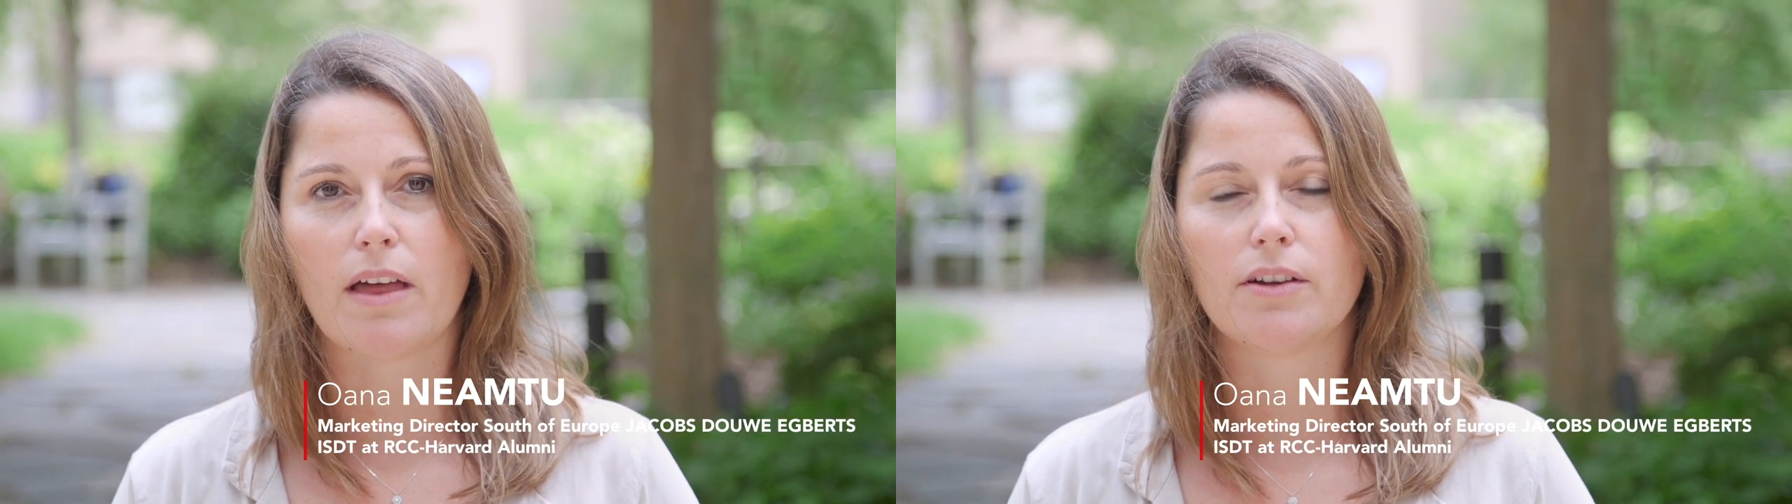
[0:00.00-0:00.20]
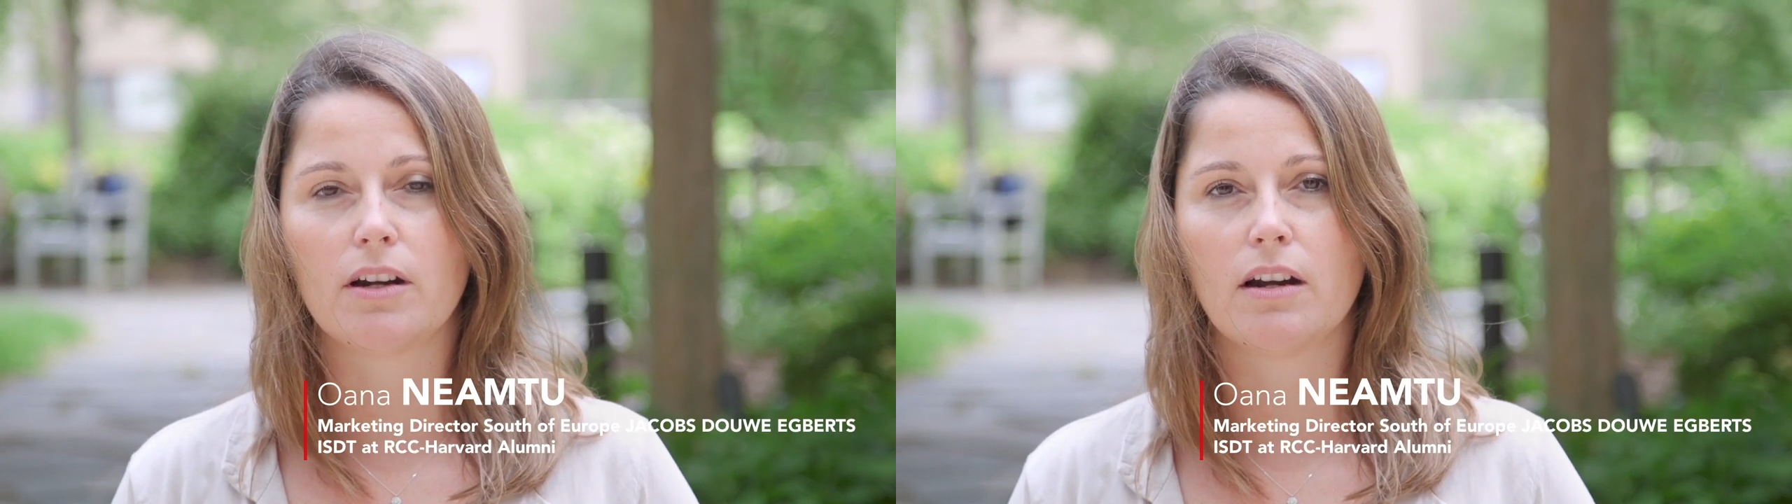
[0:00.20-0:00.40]

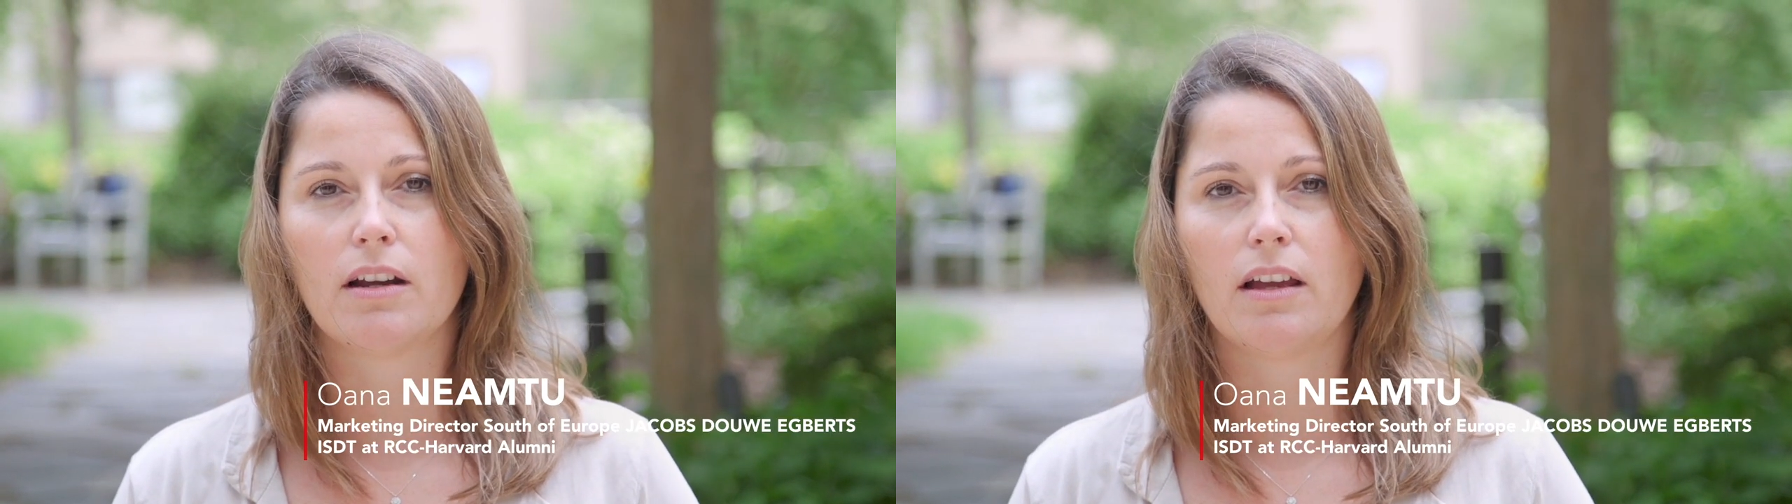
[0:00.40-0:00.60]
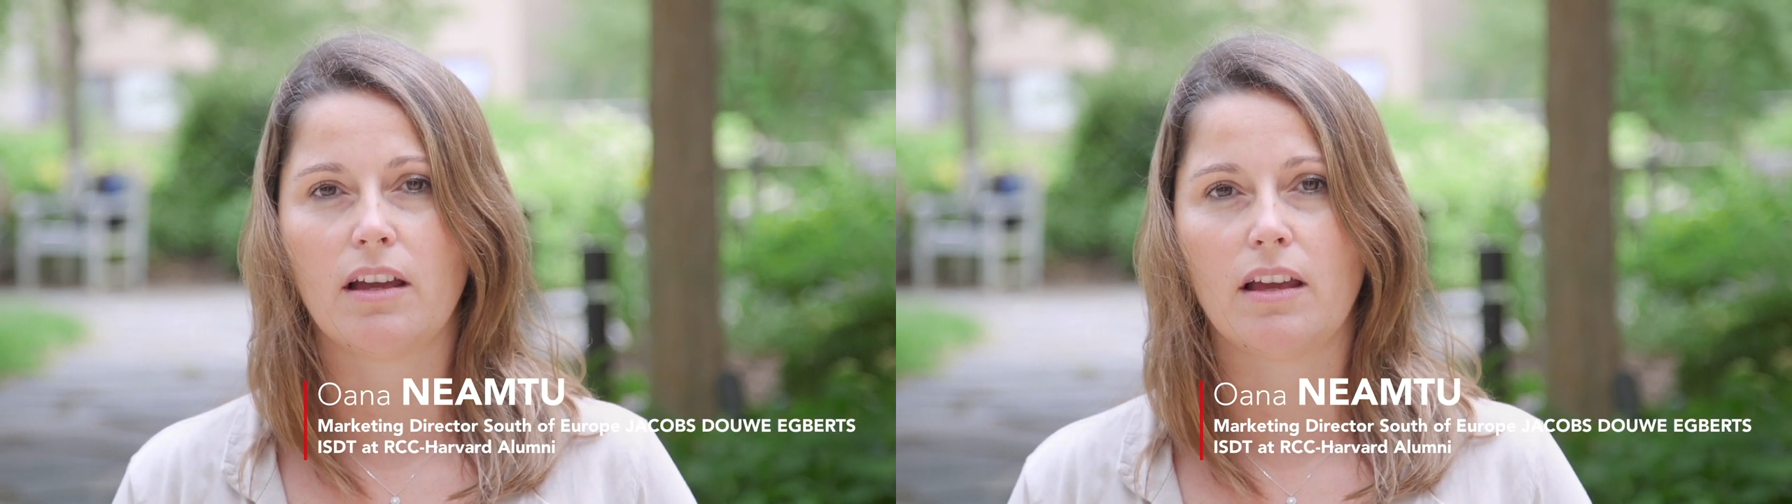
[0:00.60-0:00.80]
other
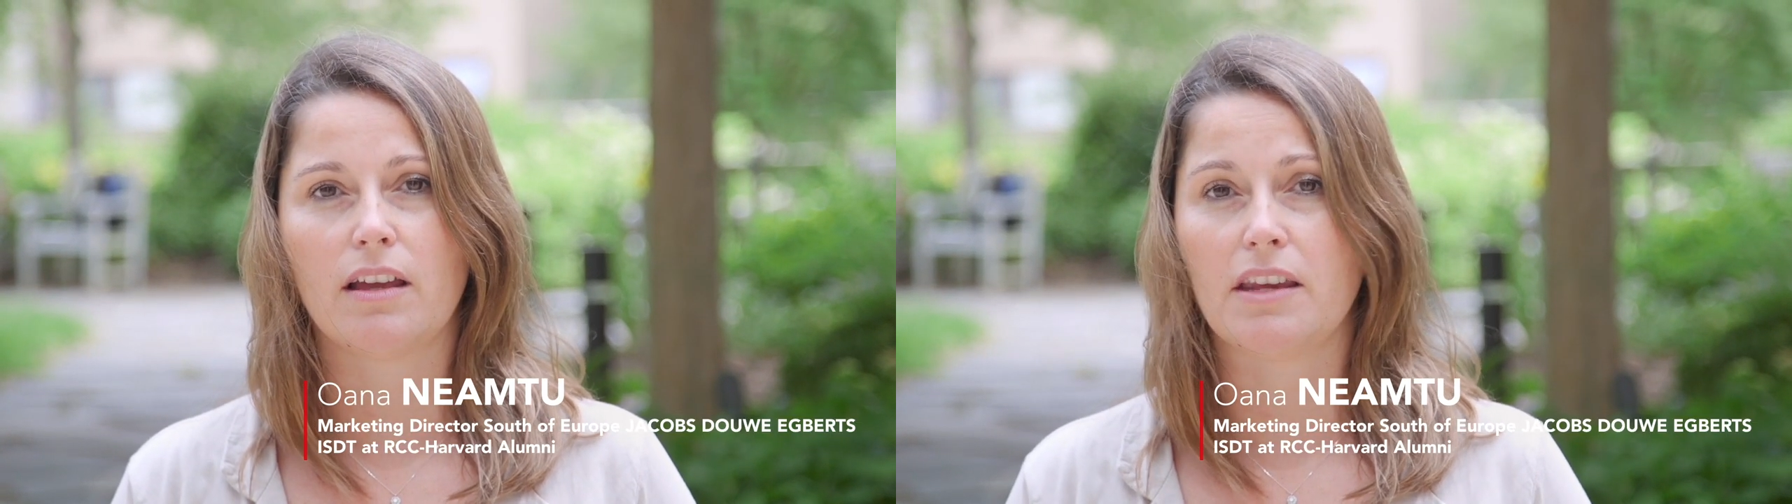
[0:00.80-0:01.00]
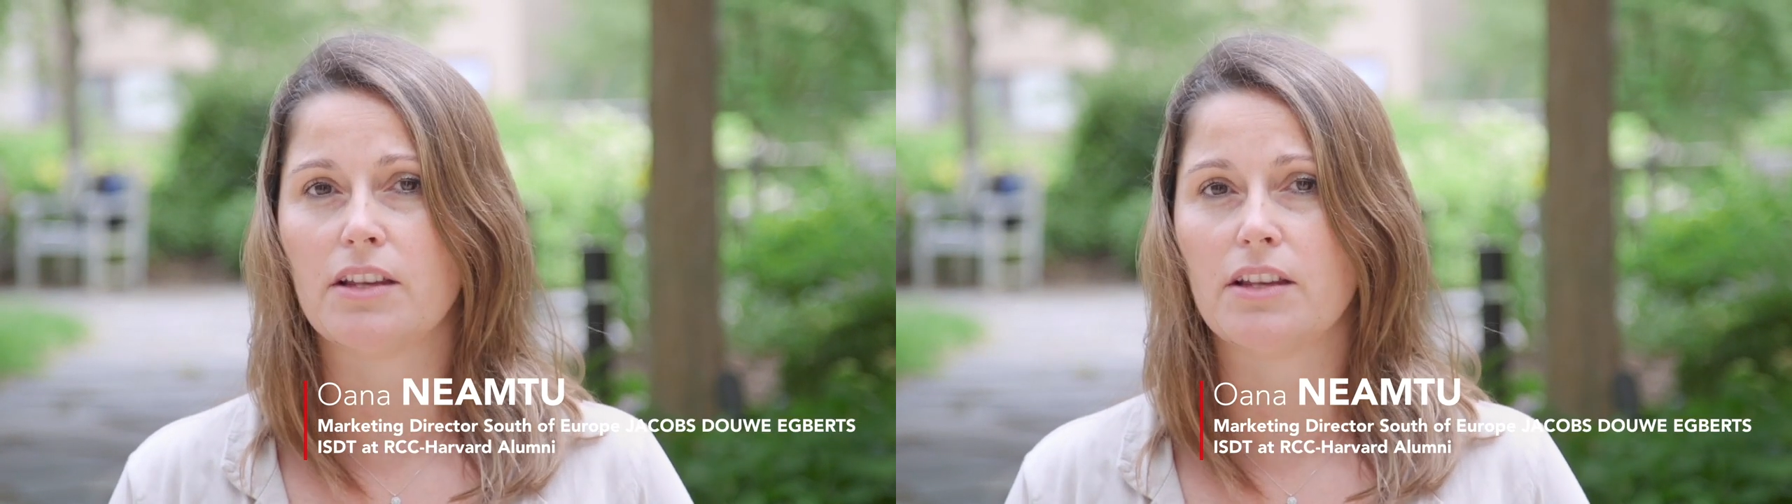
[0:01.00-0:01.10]
uh,